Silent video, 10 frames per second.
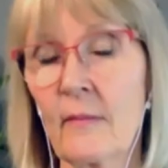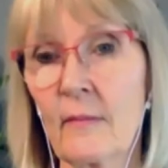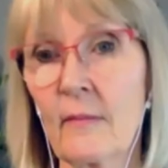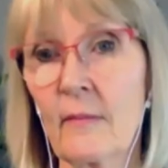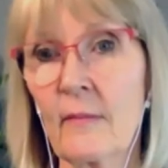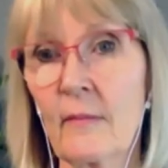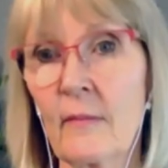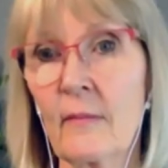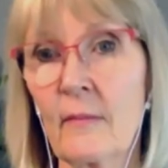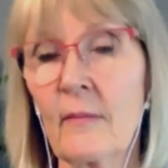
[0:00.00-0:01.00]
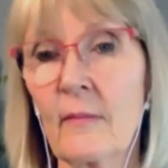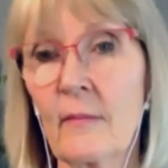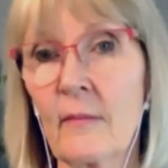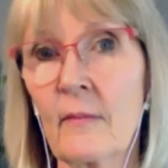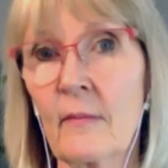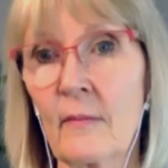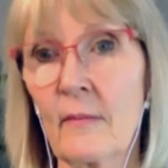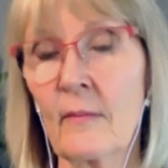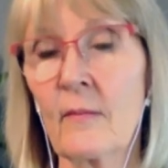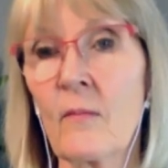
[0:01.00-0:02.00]

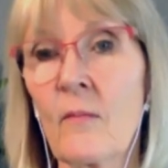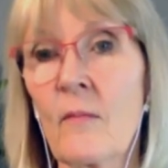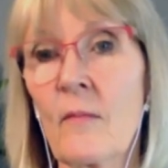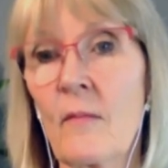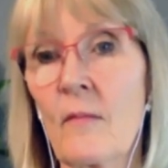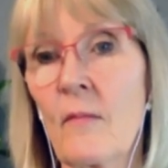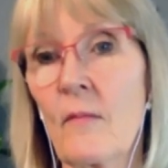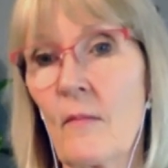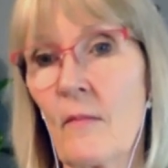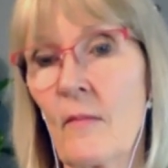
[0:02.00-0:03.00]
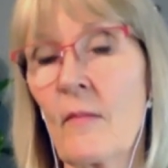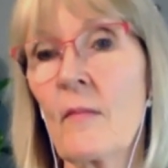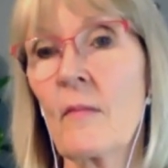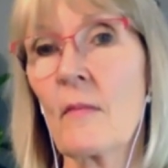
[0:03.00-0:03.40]
No words are spoken by the person on screen.